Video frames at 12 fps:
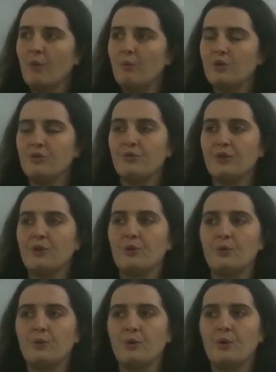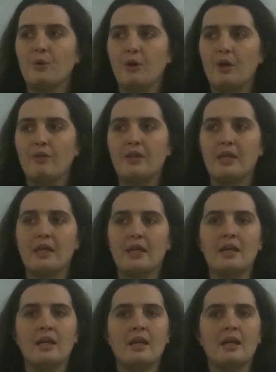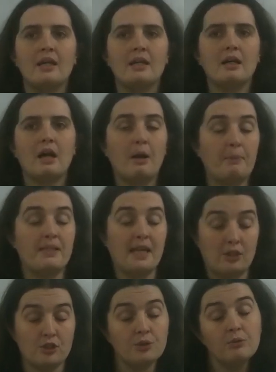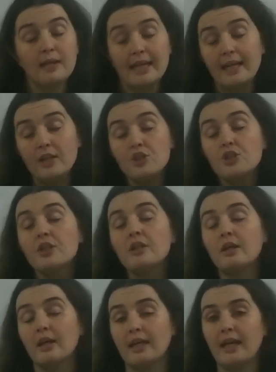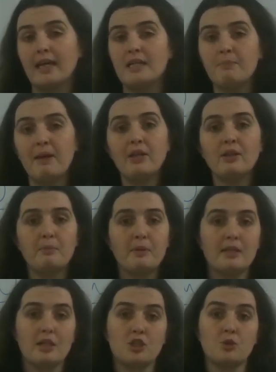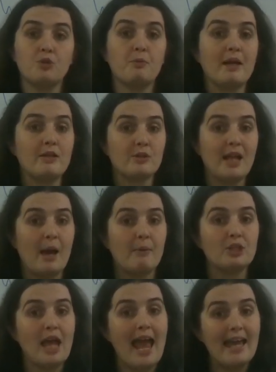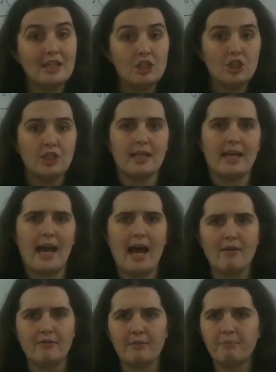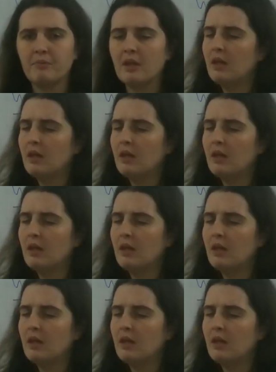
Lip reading: would feel a potential each. Okay, depending on that potential depends on how much energy they have.